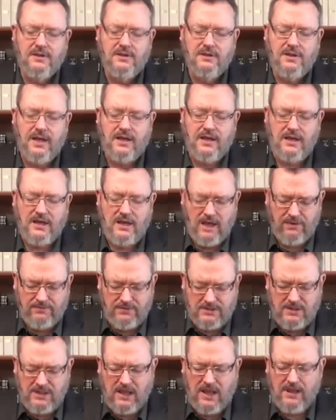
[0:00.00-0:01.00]
that He gave
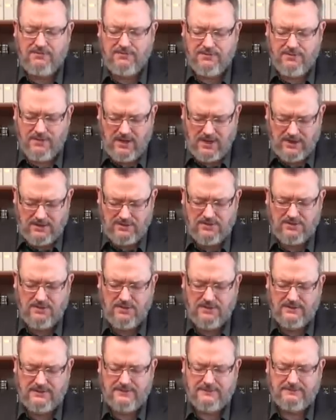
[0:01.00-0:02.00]
His life for
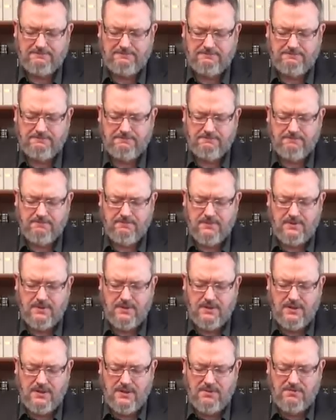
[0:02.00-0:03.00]
us,
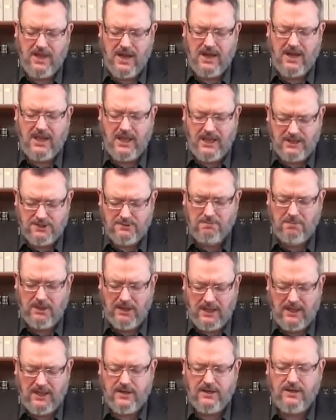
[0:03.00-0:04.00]
that His
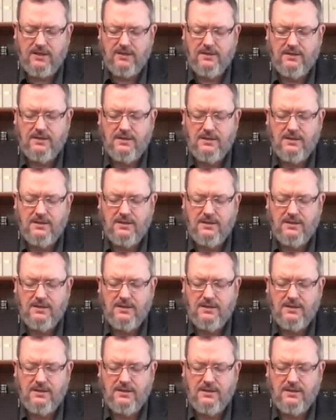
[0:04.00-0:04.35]
blood